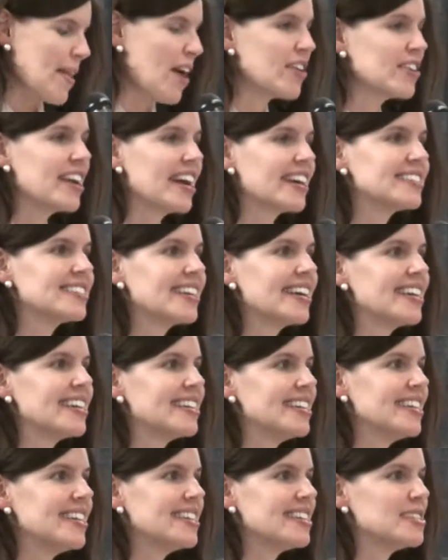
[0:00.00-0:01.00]
Our next
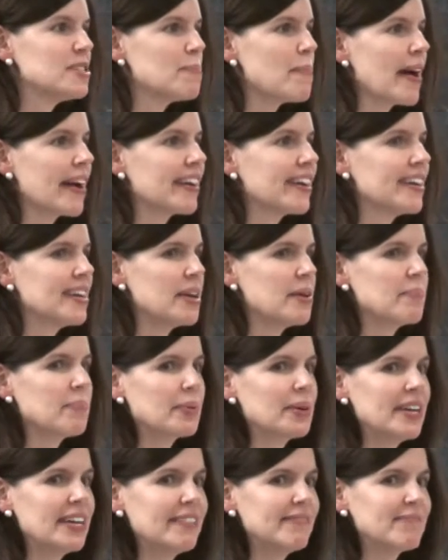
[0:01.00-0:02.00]
candidate is Becca
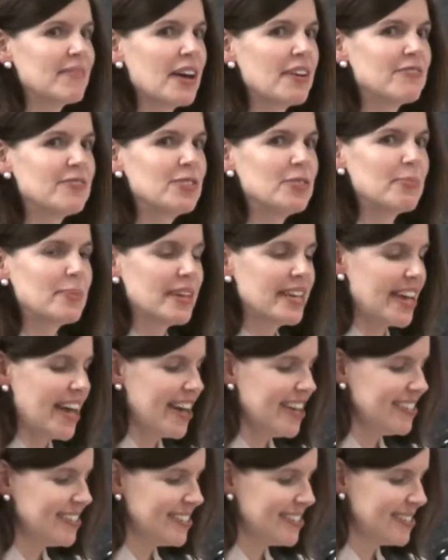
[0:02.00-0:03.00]
Embry of
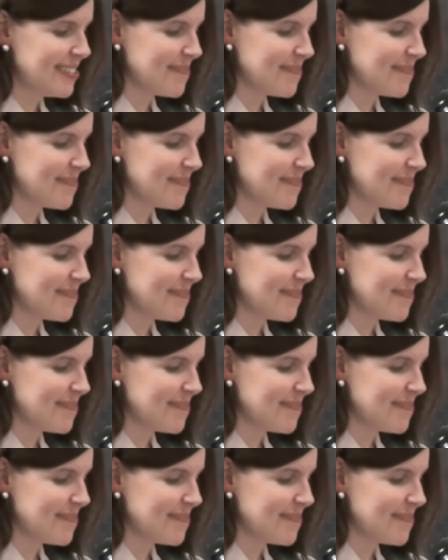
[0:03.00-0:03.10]
UPS.